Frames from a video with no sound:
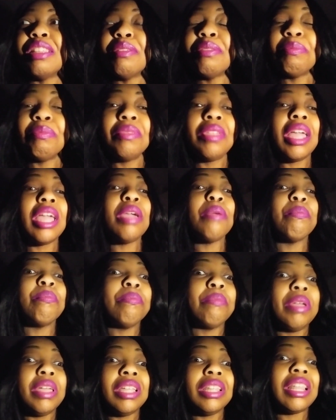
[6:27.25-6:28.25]
they
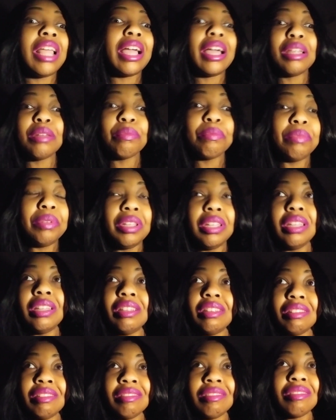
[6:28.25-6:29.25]
may not have
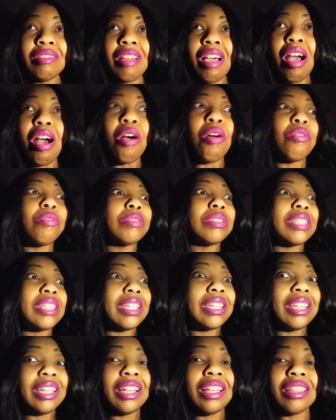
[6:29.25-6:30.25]
been
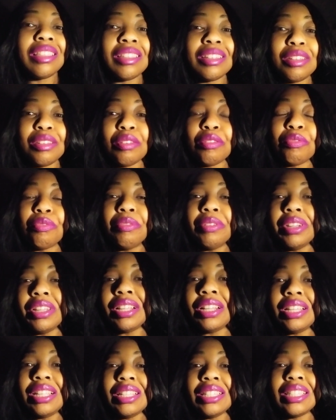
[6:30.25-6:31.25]
altogether
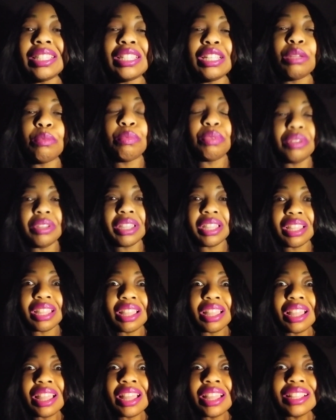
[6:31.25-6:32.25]
realistic, but
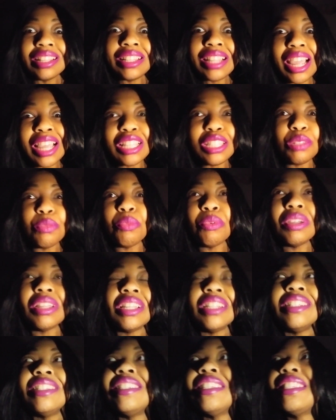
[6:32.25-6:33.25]
that's what
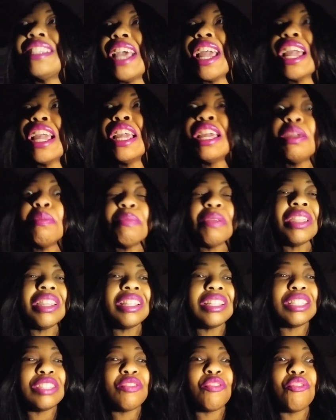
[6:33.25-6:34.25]
entertainment
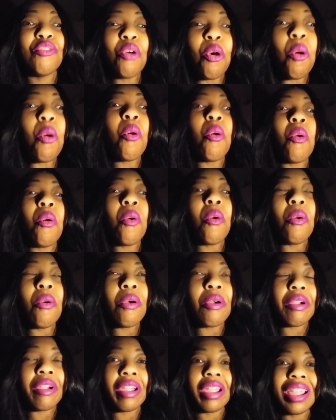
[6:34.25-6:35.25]
is
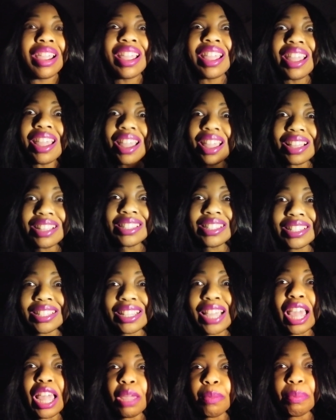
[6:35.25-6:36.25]
for.
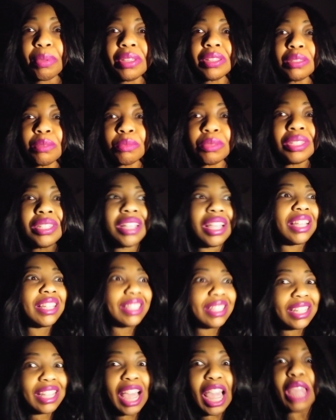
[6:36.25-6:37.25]
Escapism, to
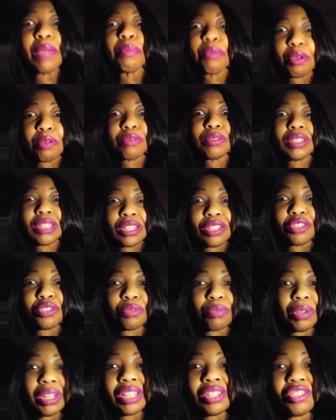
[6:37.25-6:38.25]
escape your
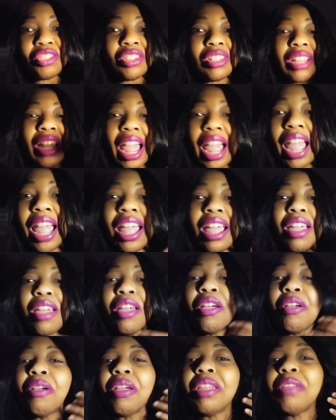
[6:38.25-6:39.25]
situation, not
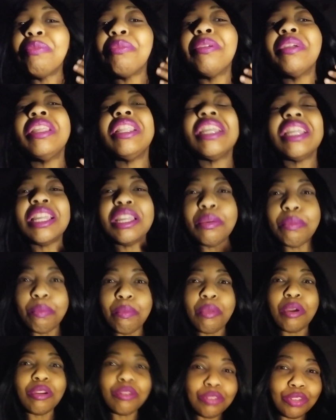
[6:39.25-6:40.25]
really
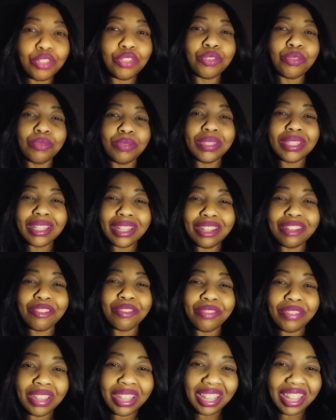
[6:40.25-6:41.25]
immerse
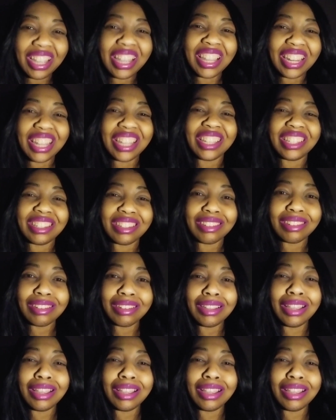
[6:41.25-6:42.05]
yourself in it.